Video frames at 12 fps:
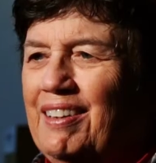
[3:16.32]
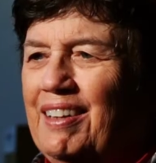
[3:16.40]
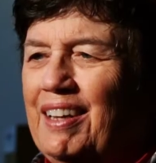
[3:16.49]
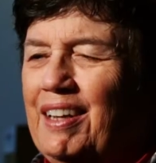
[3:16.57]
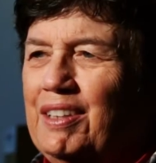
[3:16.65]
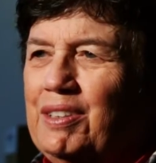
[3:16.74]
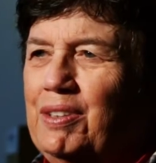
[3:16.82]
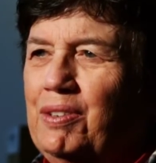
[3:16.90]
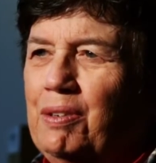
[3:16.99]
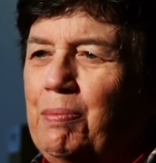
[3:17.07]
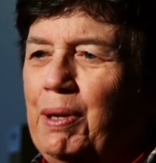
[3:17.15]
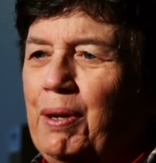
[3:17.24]
of like asking you
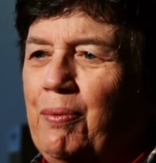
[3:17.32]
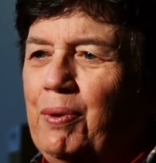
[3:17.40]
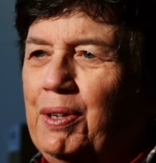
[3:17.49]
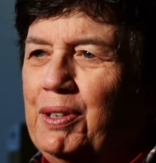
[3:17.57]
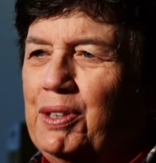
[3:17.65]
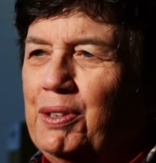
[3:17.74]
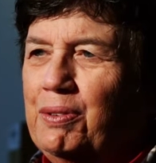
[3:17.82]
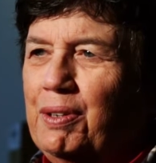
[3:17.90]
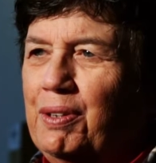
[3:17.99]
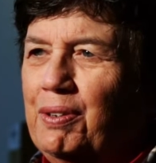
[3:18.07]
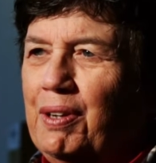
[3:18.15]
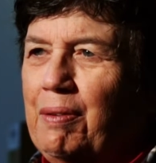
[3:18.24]
to pick what children
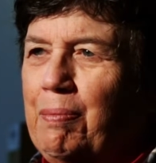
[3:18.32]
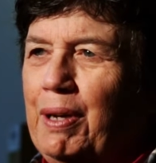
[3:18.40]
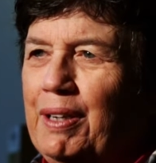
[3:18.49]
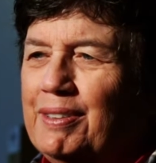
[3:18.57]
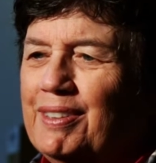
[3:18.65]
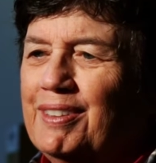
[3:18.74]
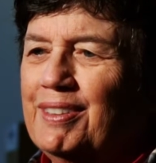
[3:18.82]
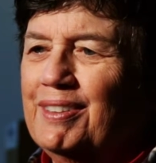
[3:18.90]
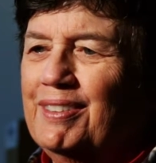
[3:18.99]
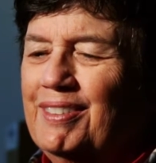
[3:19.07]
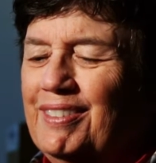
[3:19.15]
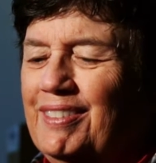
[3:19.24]
you like best or
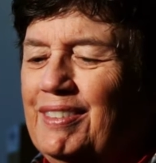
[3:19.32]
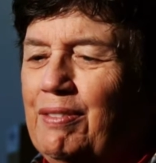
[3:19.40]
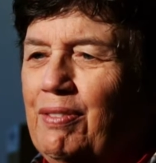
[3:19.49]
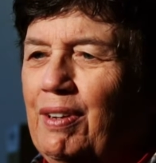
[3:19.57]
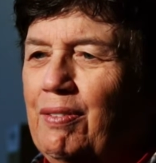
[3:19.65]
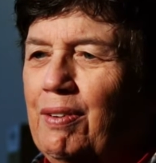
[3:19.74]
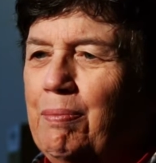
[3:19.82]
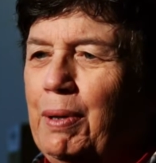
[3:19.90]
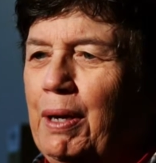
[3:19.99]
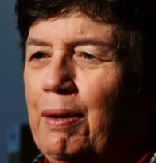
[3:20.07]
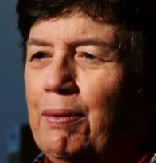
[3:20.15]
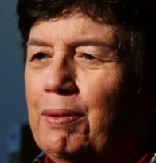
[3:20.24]
your favorite
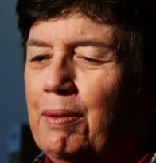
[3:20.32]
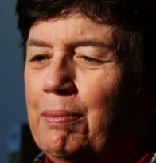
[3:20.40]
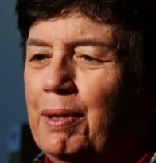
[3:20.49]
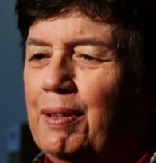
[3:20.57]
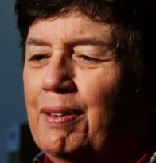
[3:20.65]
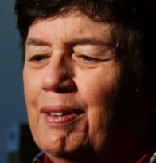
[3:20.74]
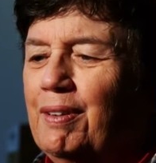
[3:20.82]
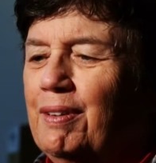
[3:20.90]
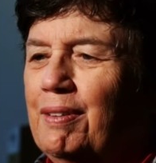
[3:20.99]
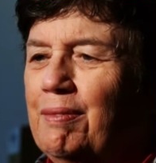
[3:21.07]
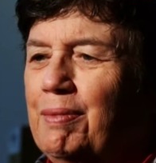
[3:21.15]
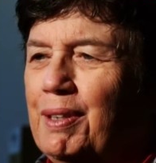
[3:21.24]
pet or something,
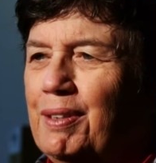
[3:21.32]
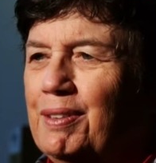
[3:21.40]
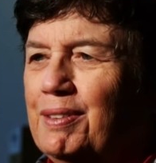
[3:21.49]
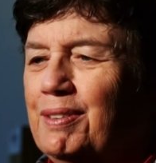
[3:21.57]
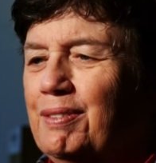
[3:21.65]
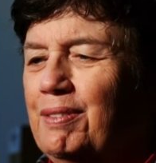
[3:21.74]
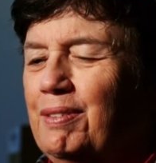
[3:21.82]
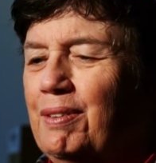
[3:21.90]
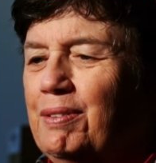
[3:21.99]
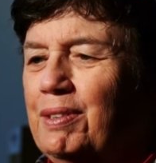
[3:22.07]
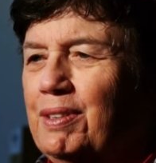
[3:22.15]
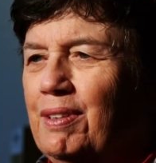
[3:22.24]
because,
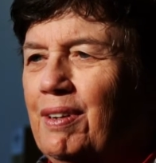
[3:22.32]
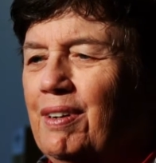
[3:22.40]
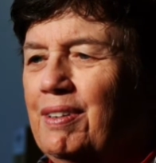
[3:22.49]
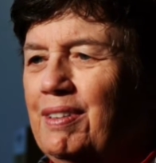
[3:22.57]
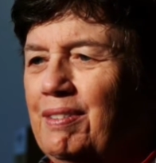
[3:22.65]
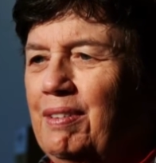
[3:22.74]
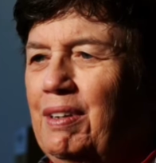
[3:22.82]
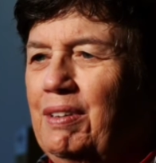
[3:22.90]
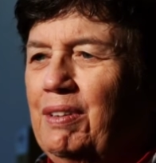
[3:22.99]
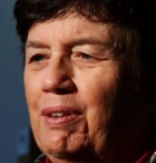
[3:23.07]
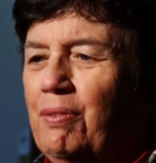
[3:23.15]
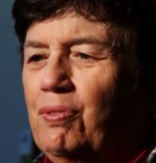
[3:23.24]
it's hard,
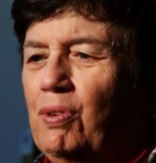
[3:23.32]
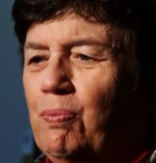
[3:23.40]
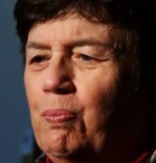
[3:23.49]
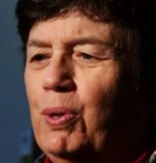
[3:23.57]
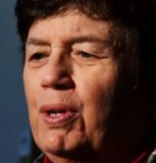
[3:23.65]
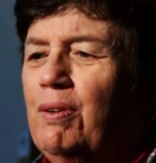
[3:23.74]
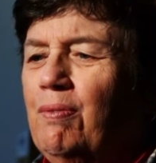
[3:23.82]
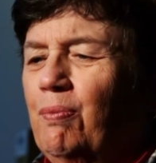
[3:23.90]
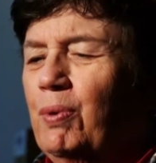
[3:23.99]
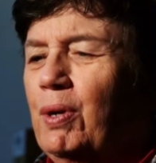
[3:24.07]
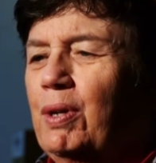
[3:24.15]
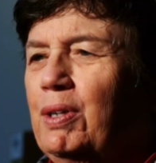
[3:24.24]
if you put
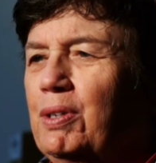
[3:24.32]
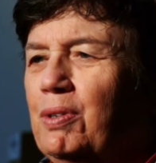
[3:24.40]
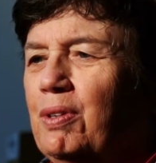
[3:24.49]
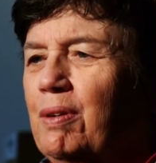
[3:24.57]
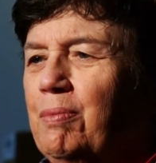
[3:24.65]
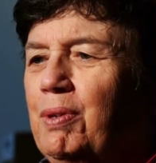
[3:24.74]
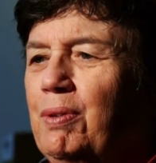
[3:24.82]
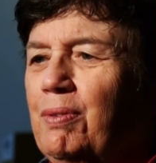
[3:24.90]
work into them,